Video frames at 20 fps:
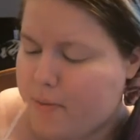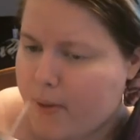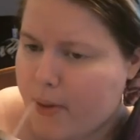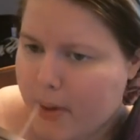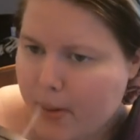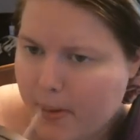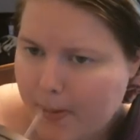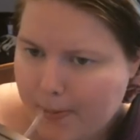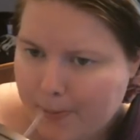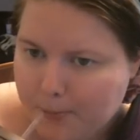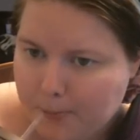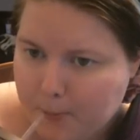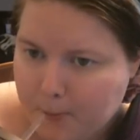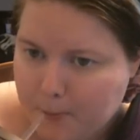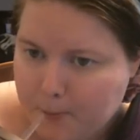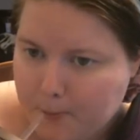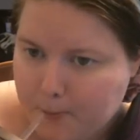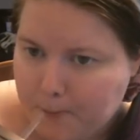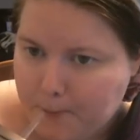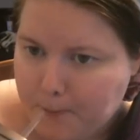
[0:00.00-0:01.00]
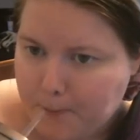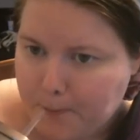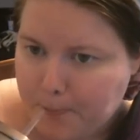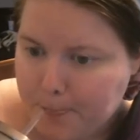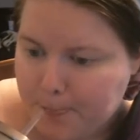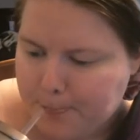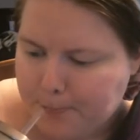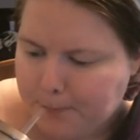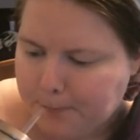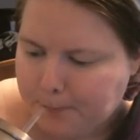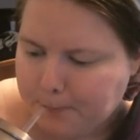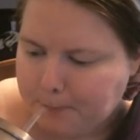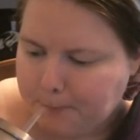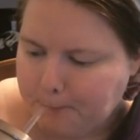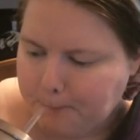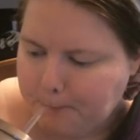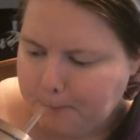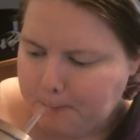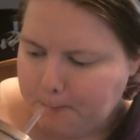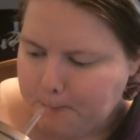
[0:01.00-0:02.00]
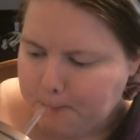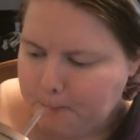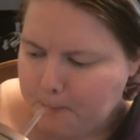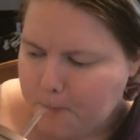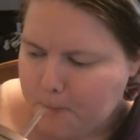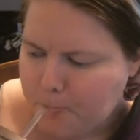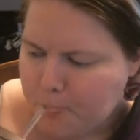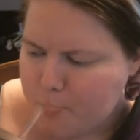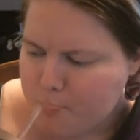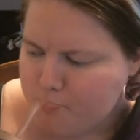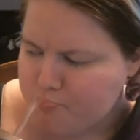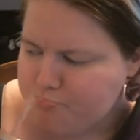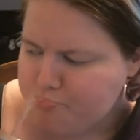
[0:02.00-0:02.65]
Nobody speaks.